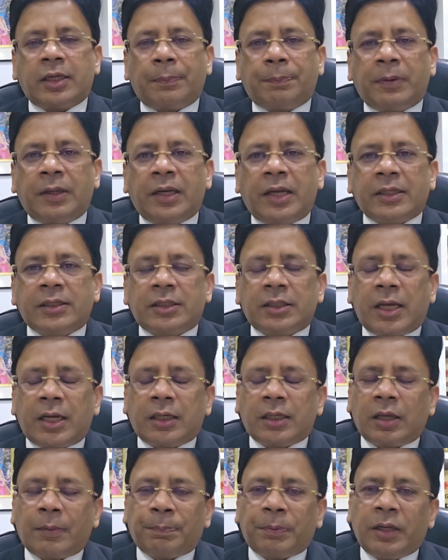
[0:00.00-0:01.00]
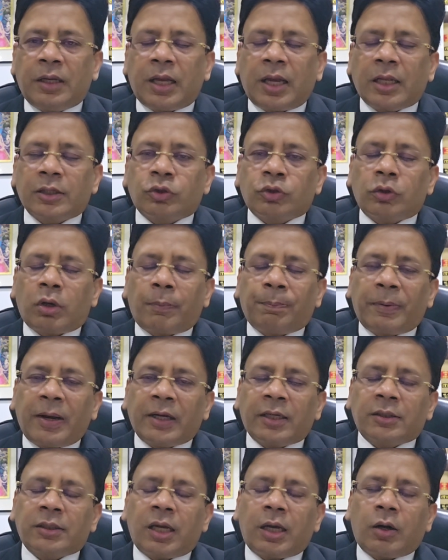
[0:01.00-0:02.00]
appeal and CIT appeal also
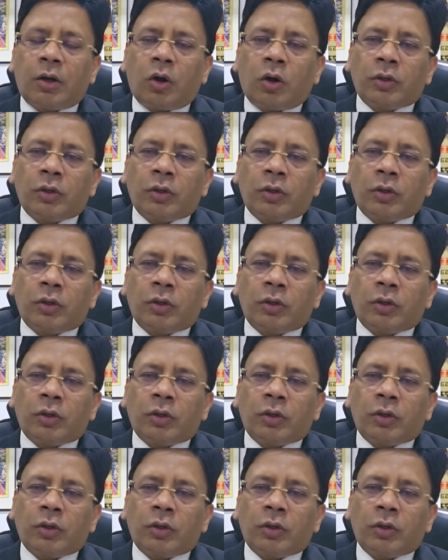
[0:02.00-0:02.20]
appealed the